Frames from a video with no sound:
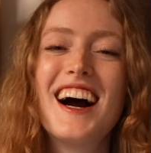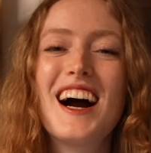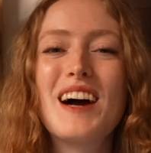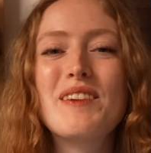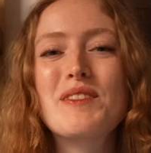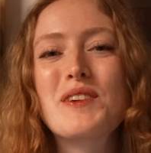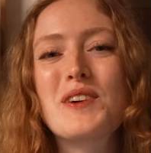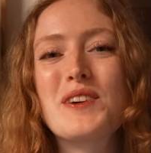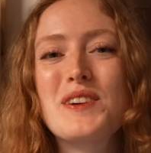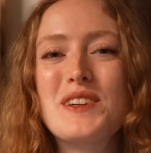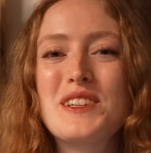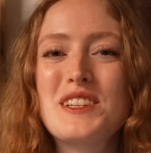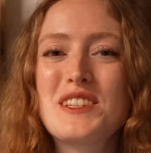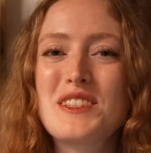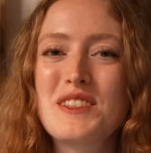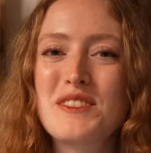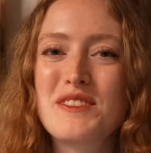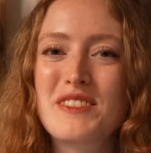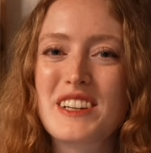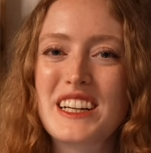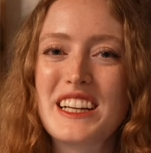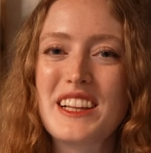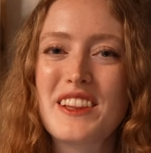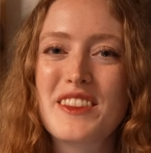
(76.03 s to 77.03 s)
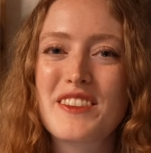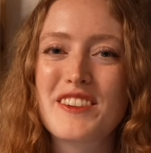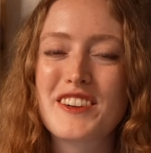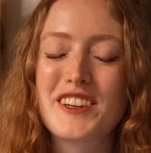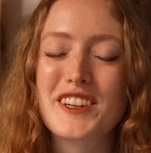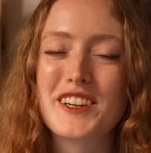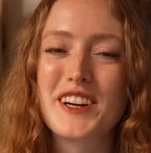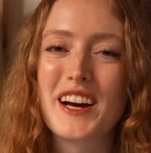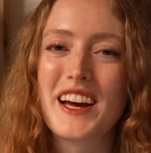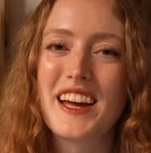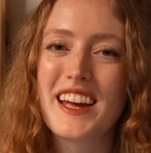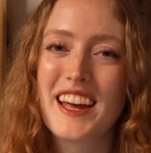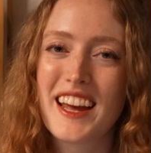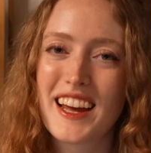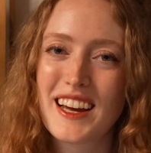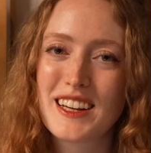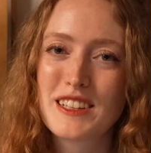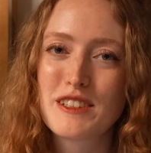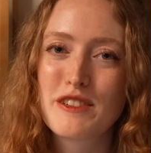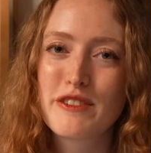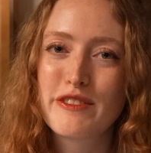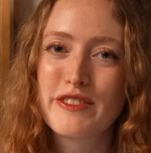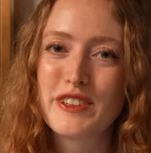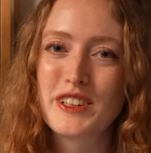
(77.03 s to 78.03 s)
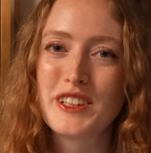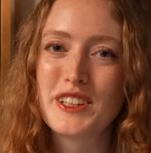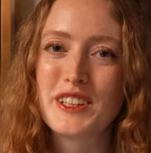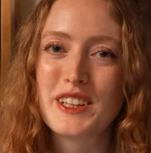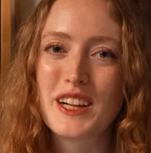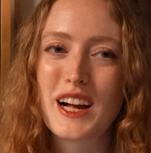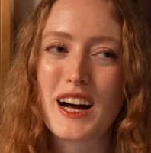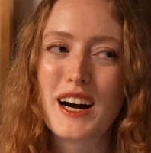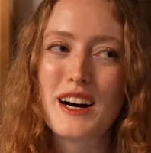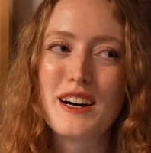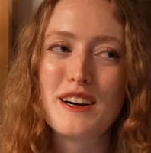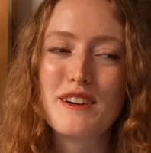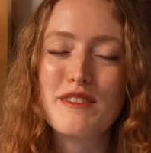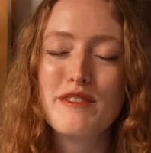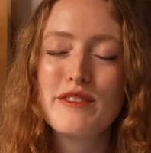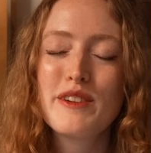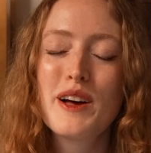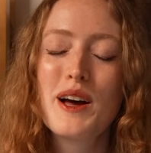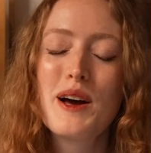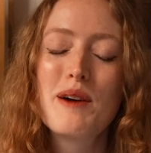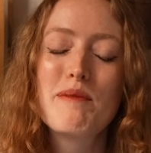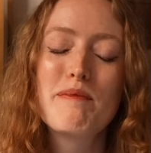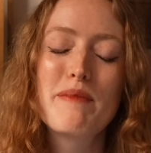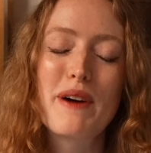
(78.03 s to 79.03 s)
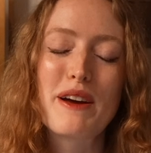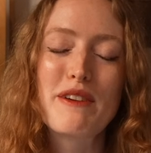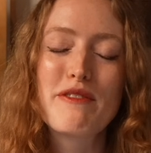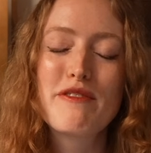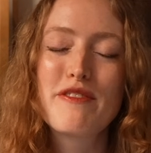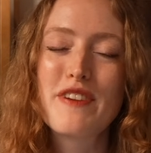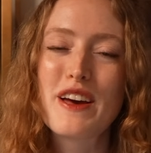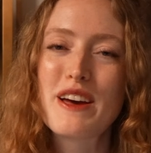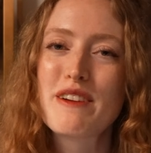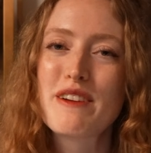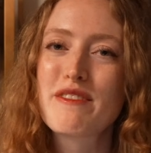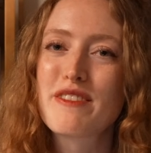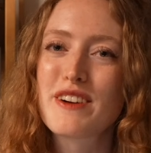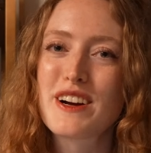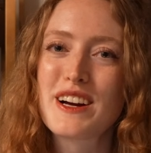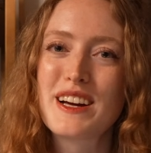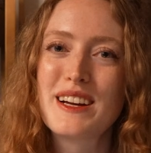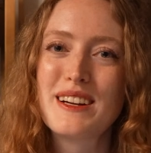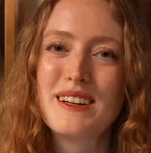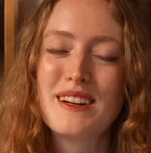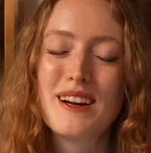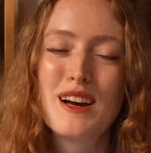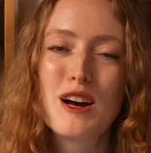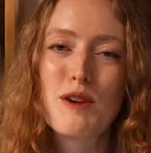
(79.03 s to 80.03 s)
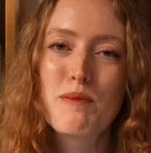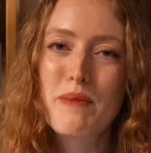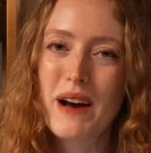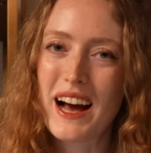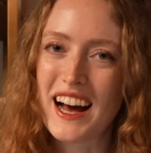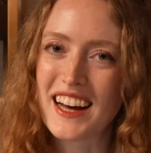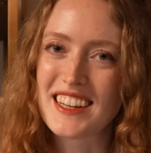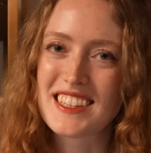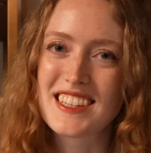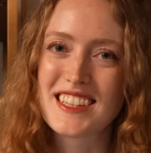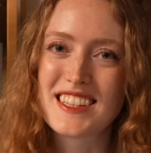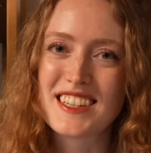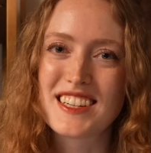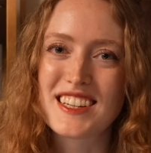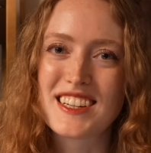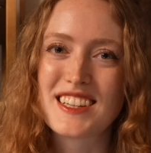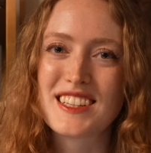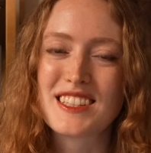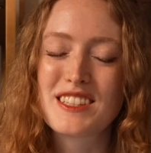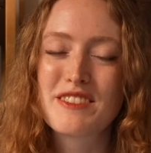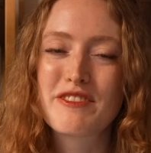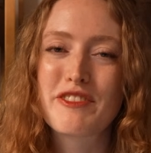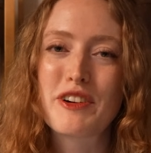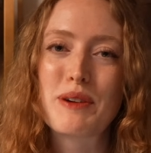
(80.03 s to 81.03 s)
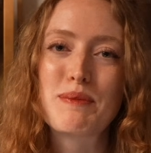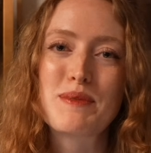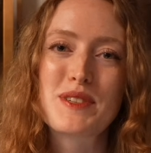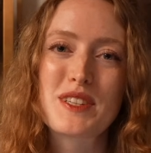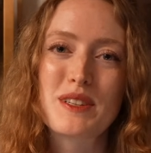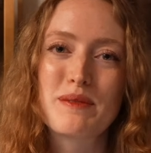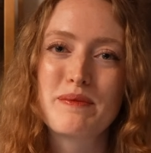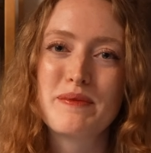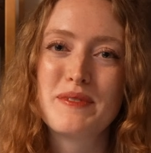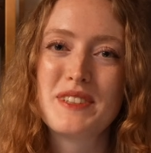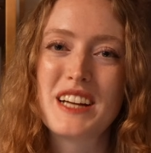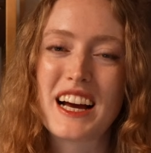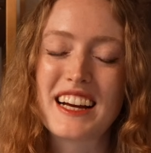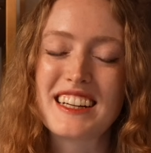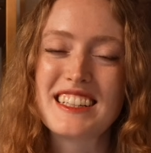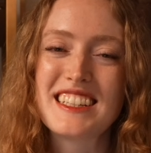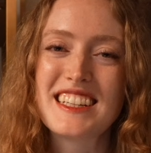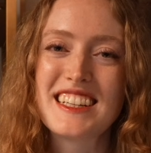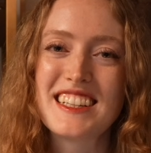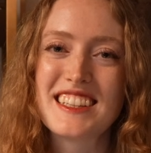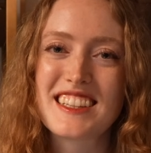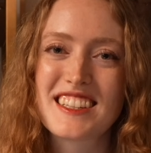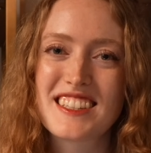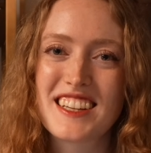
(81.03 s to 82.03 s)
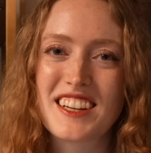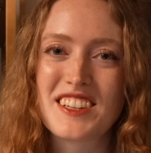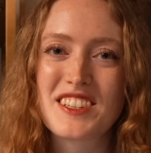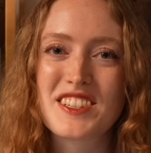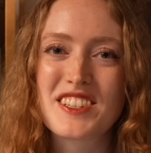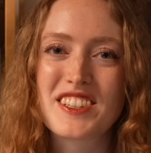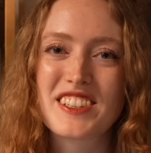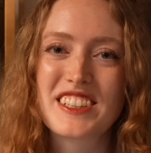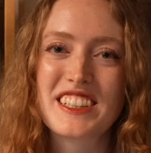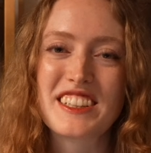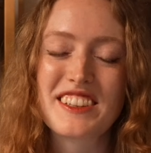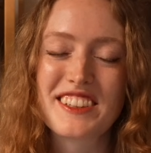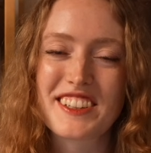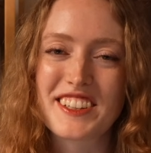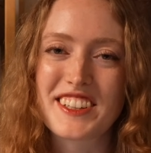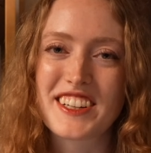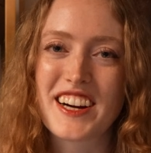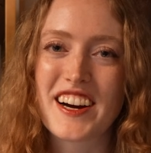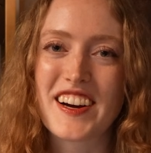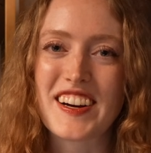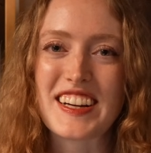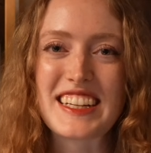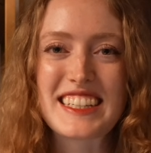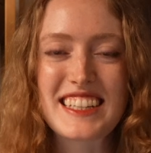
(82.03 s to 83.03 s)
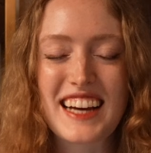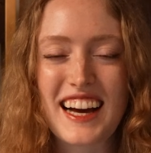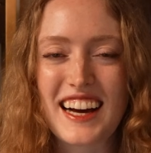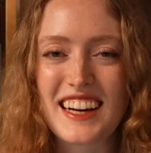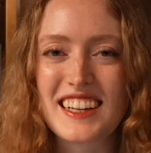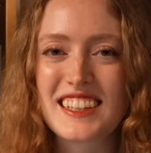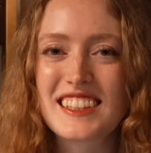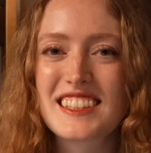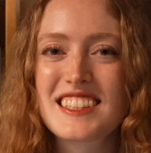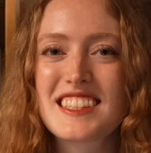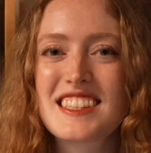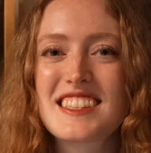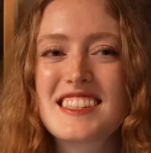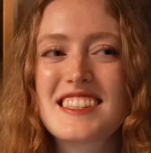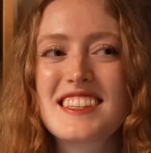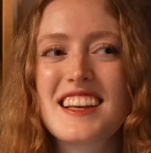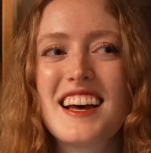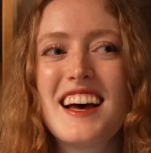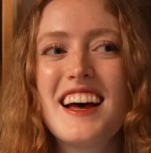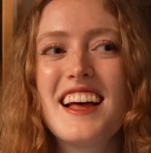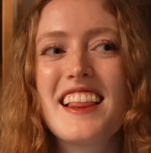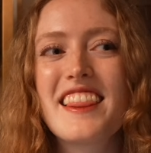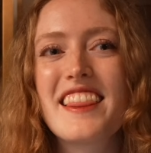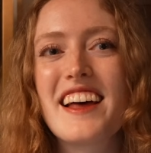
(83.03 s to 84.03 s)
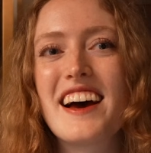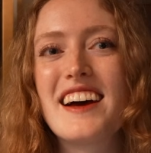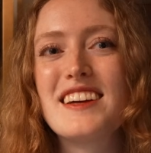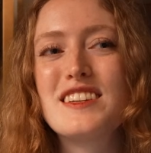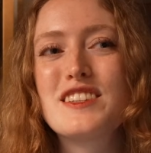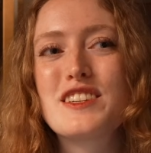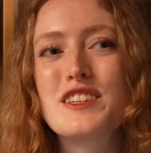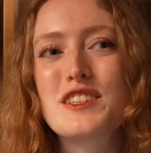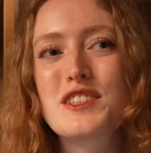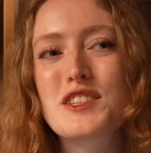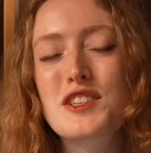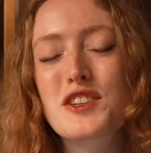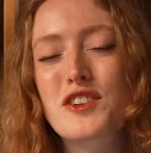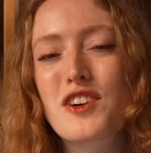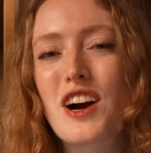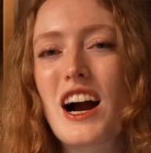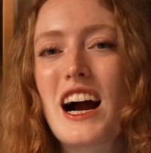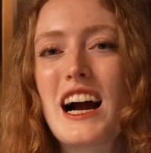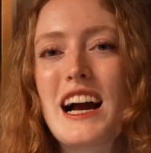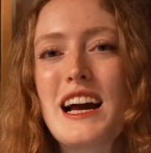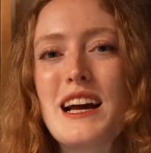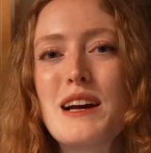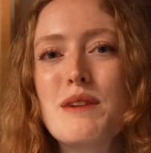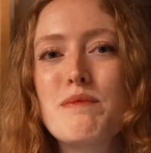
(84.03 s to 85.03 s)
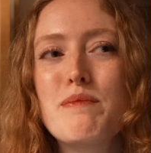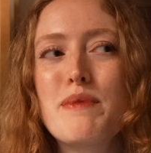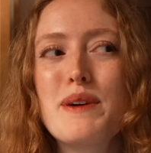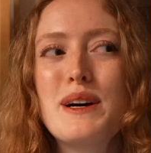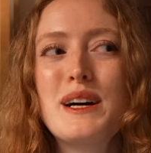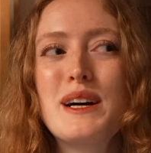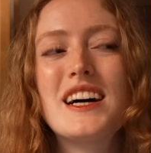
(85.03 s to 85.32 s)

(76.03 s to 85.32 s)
I'm going to read through a handful of my favorite passages from some 19th century literary texts that describe